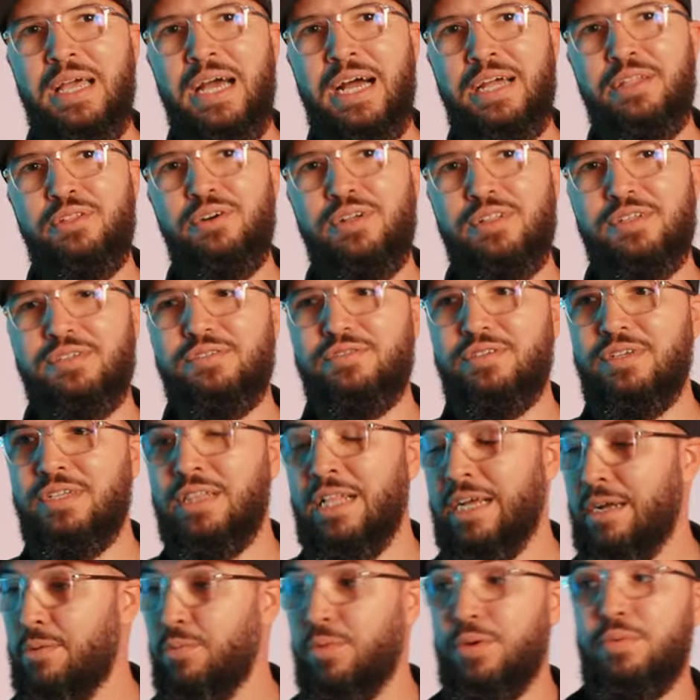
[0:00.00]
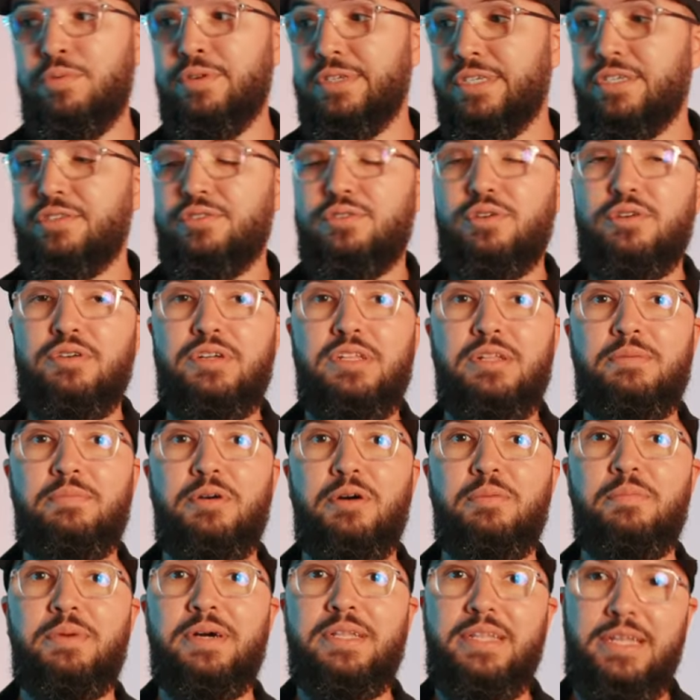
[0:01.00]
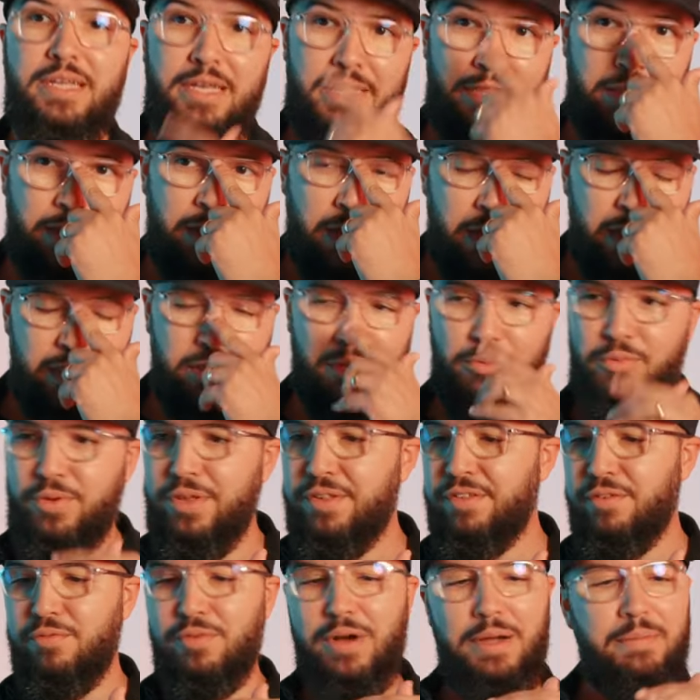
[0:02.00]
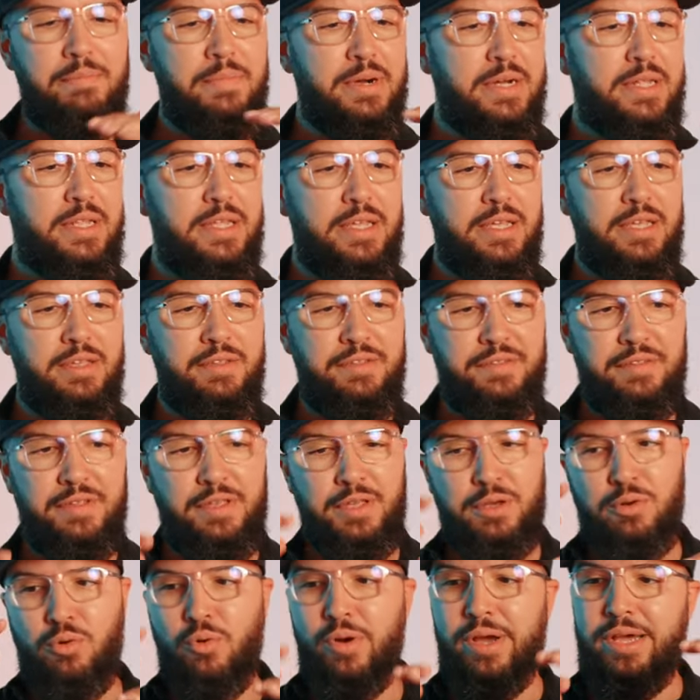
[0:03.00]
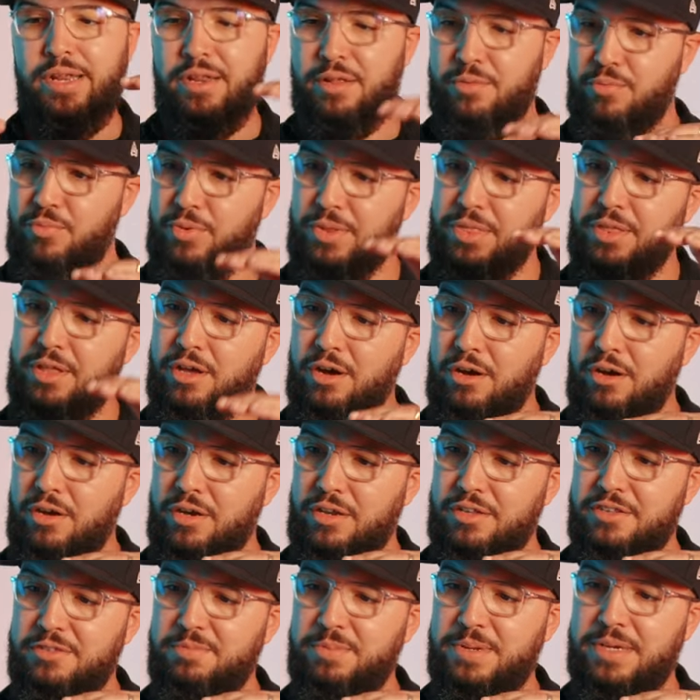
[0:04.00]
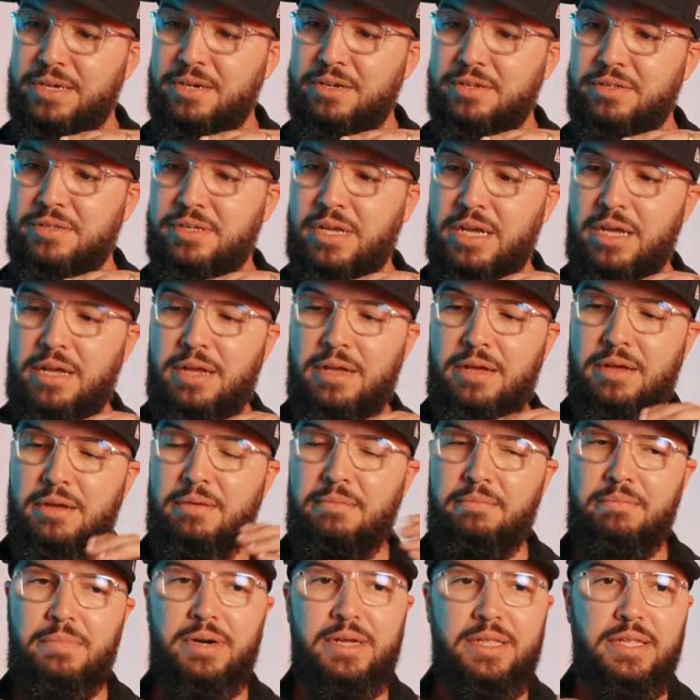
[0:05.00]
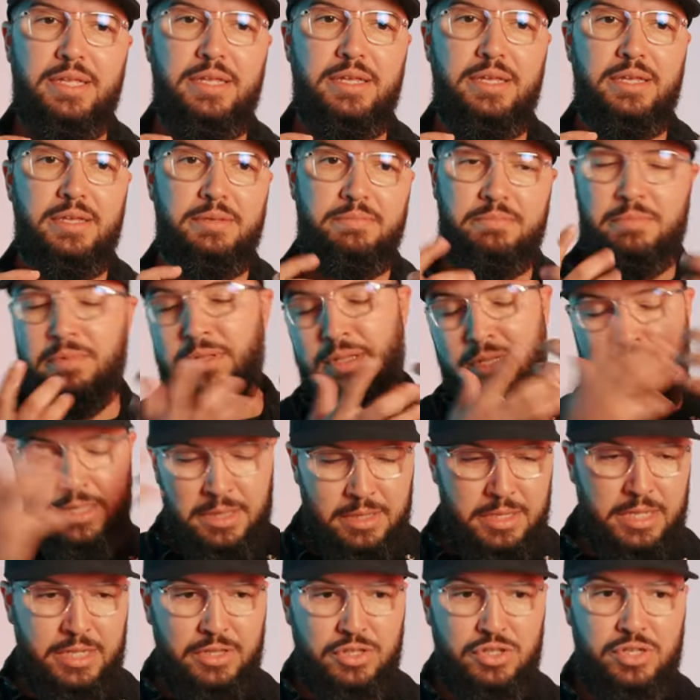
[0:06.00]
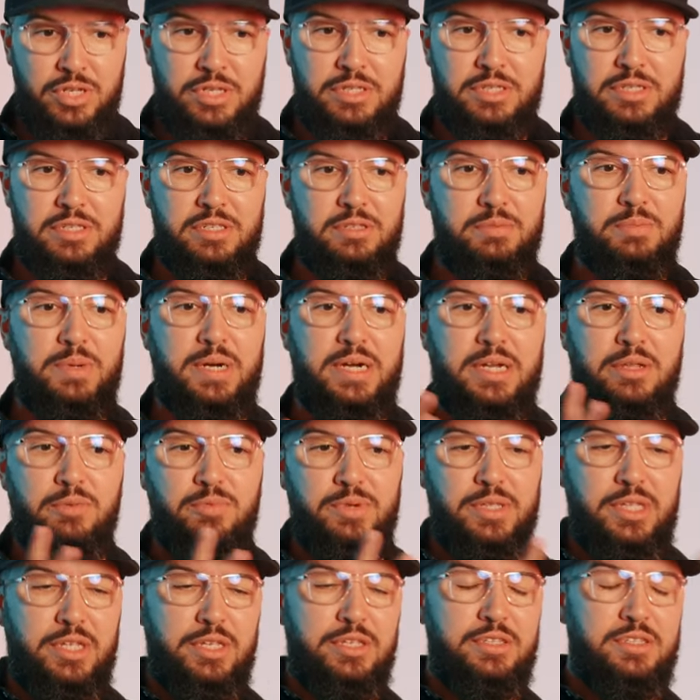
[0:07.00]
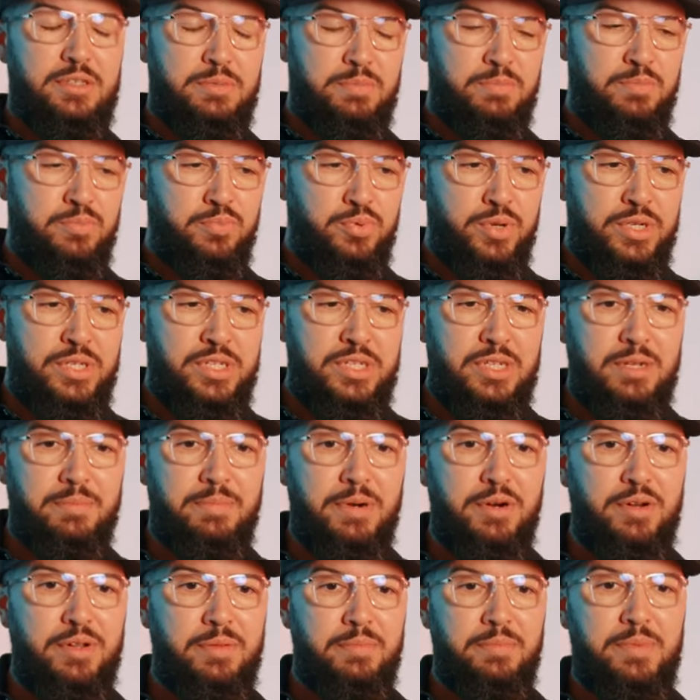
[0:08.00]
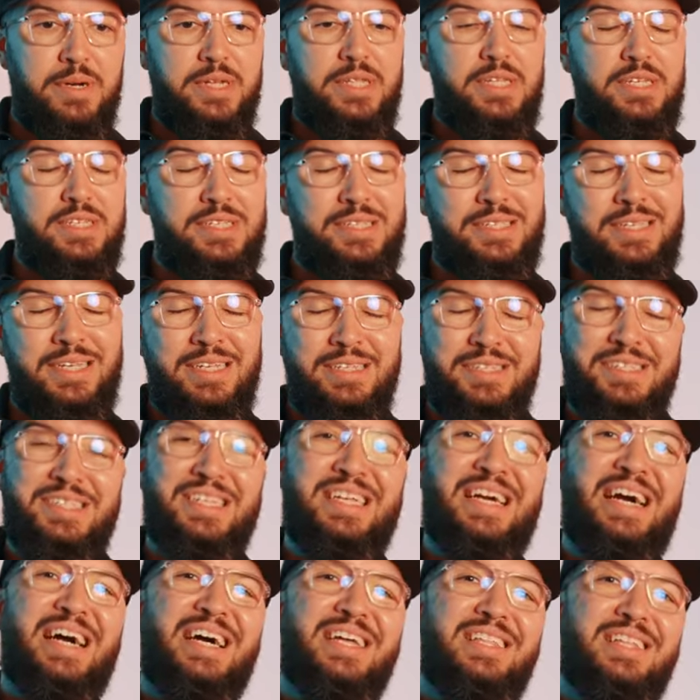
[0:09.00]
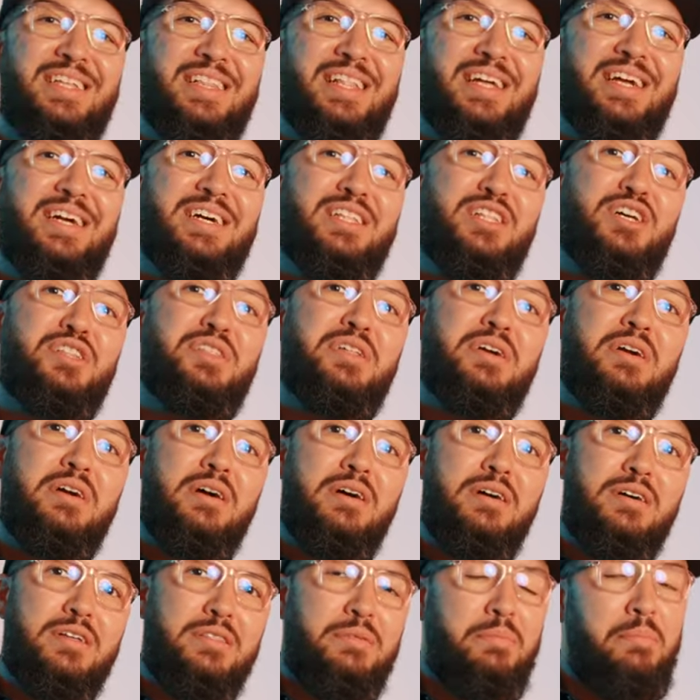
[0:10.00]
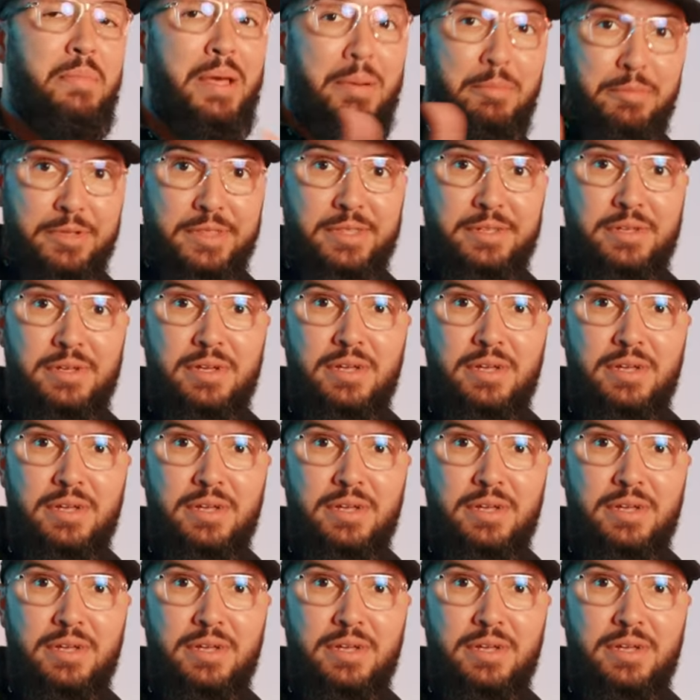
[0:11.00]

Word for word: idolatry. Like we were just talking about money, and the reason why money is equated with God is because money, in, in Jesus' mind, when he's preaching about it. Money is, is kind of like another god, mammon.